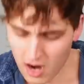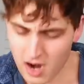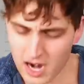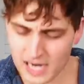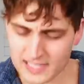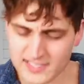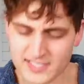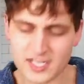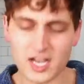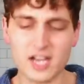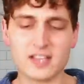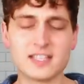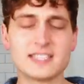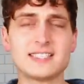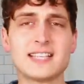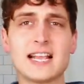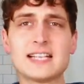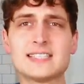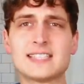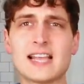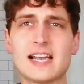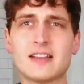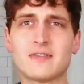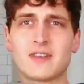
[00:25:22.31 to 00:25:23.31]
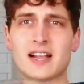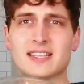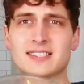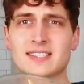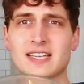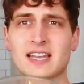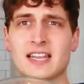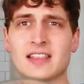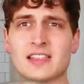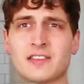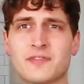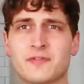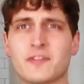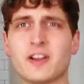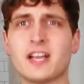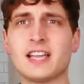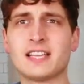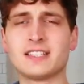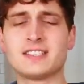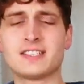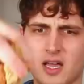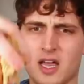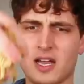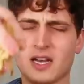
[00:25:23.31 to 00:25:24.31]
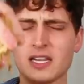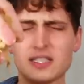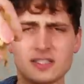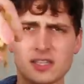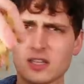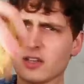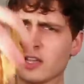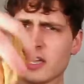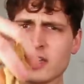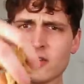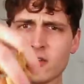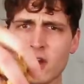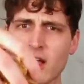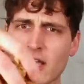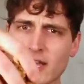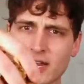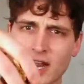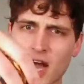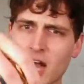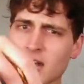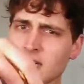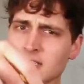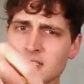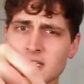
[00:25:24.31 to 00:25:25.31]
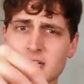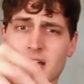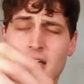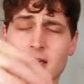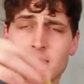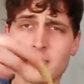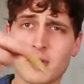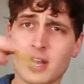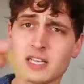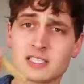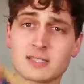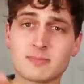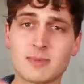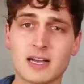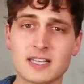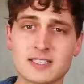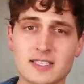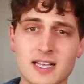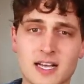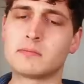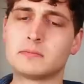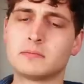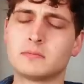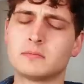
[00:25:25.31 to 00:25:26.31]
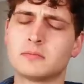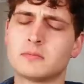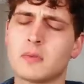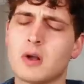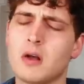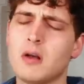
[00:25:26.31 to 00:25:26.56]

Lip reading: right, y'all, the seitan rested in the fridge. And it's looking great. Honestly, I impressed myself.